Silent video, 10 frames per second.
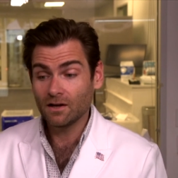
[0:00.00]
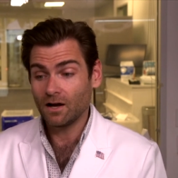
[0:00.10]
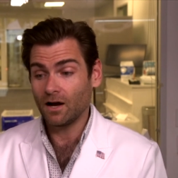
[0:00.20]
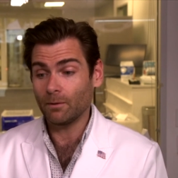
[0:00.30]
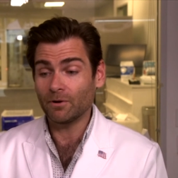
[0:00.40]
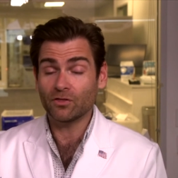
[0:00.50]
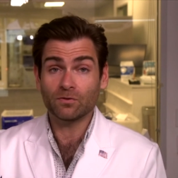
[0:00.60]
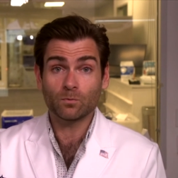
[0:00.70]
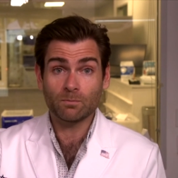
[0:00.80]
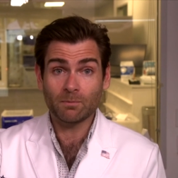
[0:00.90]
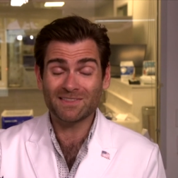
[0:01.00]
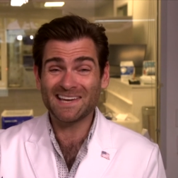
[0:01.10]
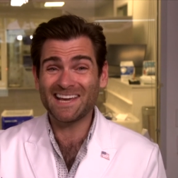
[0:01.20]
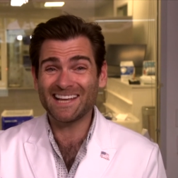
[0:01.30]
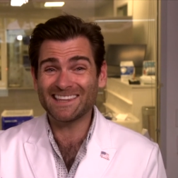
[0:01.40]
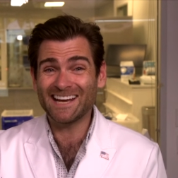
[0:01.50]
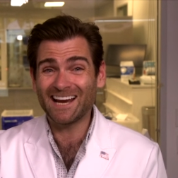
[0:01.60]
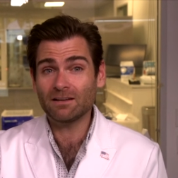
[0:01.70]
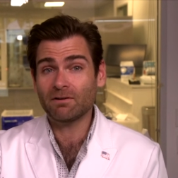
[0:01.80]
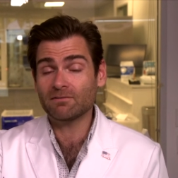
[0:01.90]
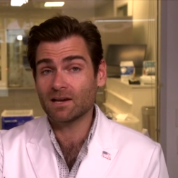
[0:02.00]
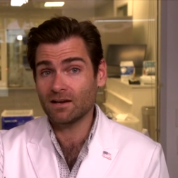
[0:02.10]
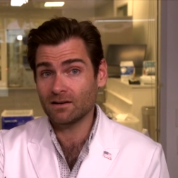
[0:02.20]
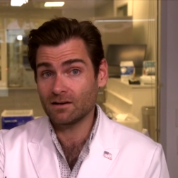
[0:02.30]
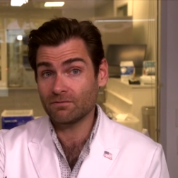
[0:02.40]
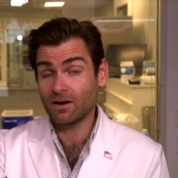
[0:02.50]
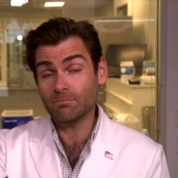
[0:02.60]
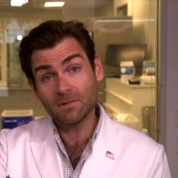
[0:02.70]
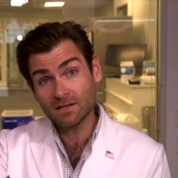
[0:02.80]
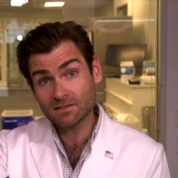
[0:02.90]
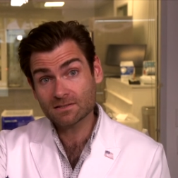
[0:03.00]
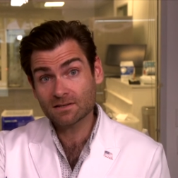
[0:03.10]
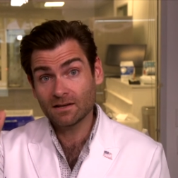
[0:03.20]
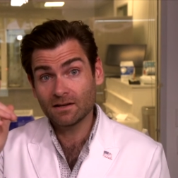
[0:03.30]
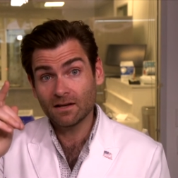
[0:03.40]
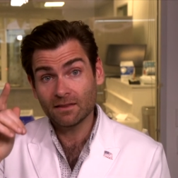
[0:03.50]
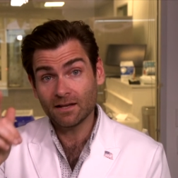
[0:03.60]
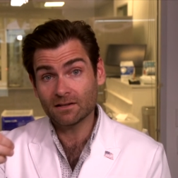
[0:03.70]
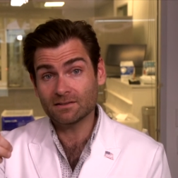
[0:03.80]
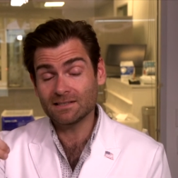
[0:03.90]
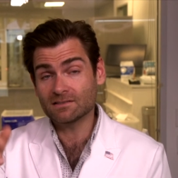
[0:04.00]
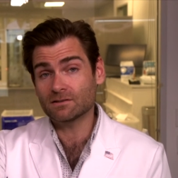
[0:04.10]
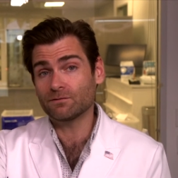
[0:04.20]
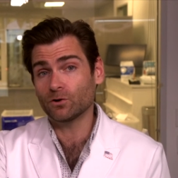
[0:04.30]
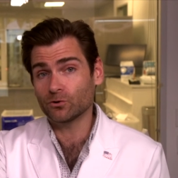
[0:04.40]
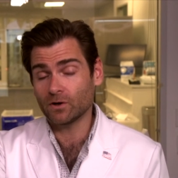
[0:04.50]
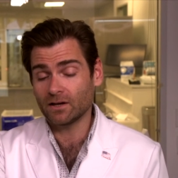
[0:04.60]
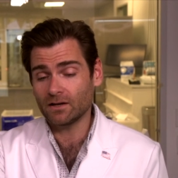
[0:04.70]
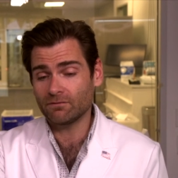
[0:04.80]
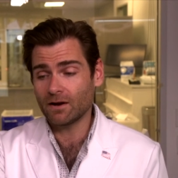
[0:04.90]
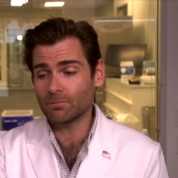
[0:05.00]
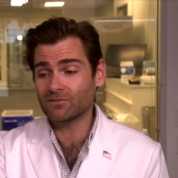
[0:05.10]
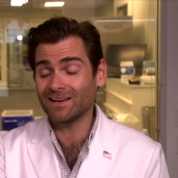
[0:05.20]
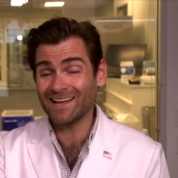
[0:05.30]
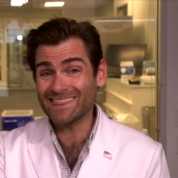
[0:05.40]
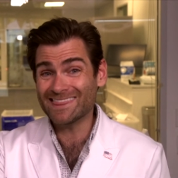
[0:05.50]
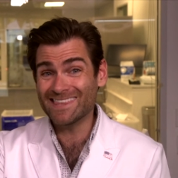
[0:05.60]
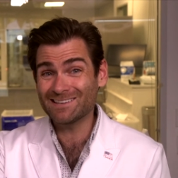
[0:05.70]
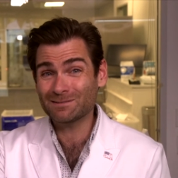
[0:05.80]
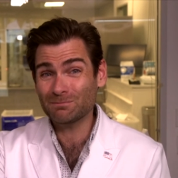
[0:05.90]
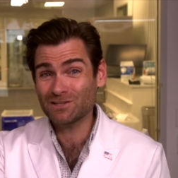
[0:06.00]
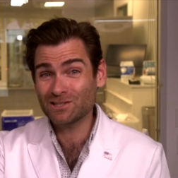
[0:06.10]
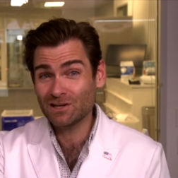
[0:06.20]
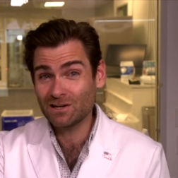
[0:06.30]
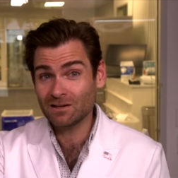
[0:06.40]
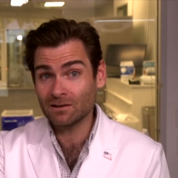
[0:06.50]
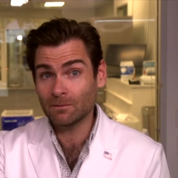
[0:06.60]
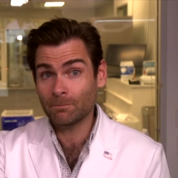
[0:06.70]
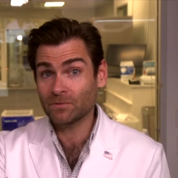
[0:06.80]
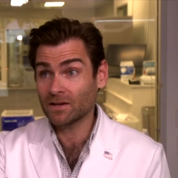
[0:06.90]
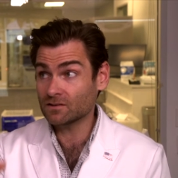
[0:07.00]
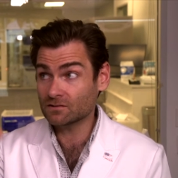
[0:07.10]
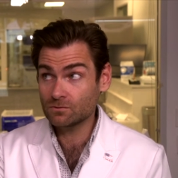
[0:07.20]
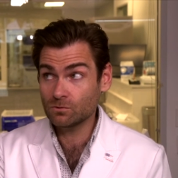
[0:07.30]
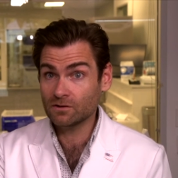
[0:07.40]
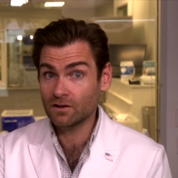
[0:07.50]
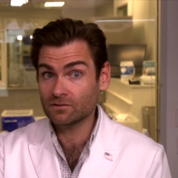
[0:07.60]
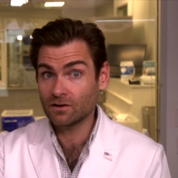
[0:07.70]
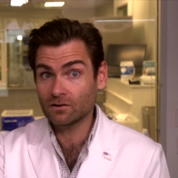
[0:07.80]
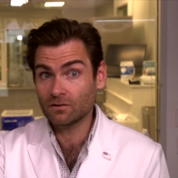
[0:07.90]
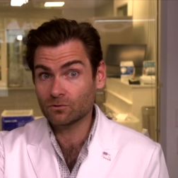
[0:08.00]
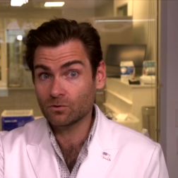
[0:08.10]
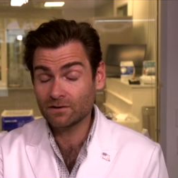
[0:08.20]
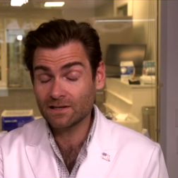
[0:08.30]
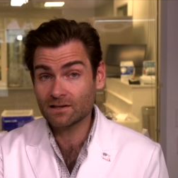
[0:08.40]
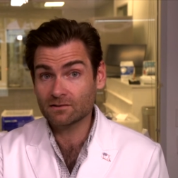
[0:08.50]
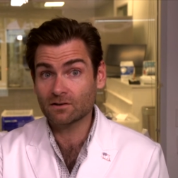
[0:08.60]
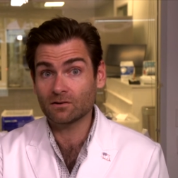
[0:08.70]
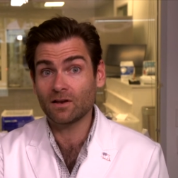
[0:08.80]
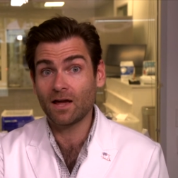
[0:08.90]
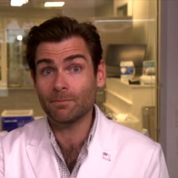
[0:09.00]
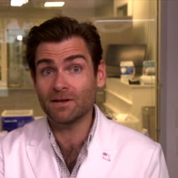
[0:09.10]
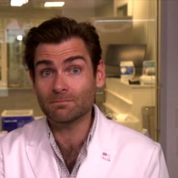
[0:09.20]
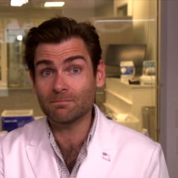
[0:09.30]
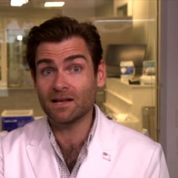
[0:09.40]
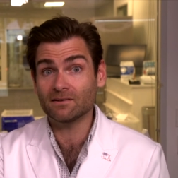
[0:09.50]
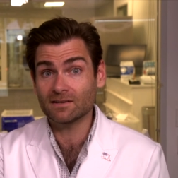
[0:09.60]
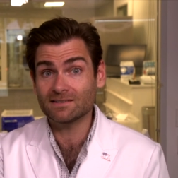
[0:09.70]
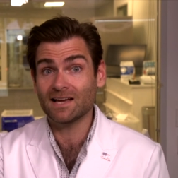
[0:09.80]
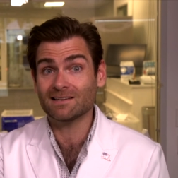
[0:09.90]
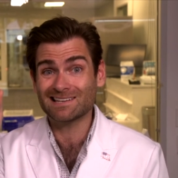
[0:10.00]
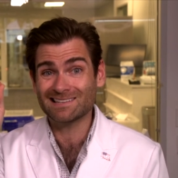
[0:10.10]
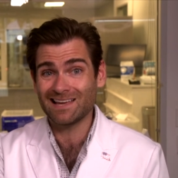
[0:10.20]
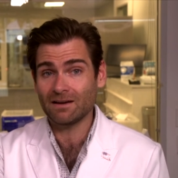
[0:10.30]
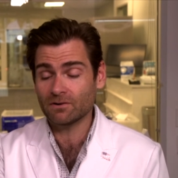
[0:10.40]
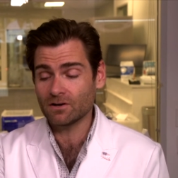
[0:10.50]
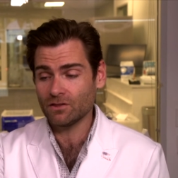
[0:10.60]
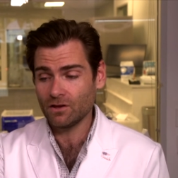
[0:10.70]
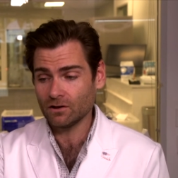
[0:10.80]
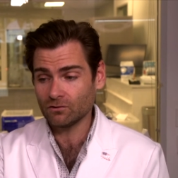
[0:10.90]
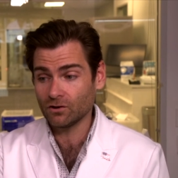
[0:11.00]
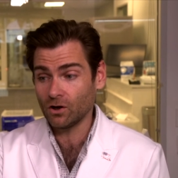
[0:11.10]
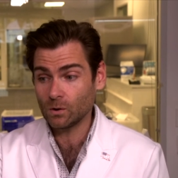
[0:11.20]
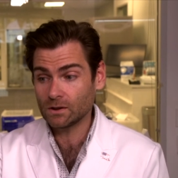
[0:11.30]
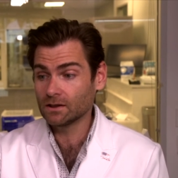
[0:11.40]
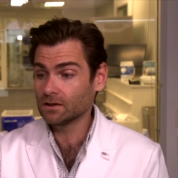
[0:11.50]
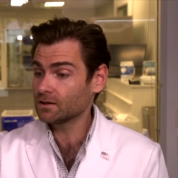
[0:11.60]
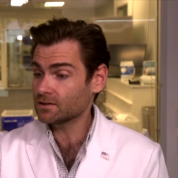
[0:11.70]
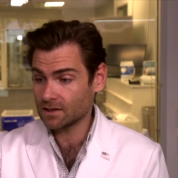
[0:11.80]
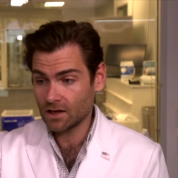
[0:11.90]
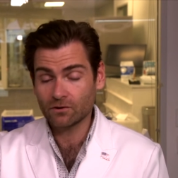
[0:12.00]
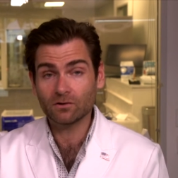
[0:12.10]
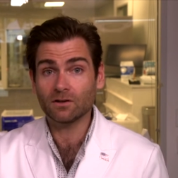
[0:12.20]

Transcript: Uh, but remember, the, the 95 and KN95 means that it needs to filter at 95%. And this machine and this $200,000, $250,000 lab is meant to test that very thing. So together.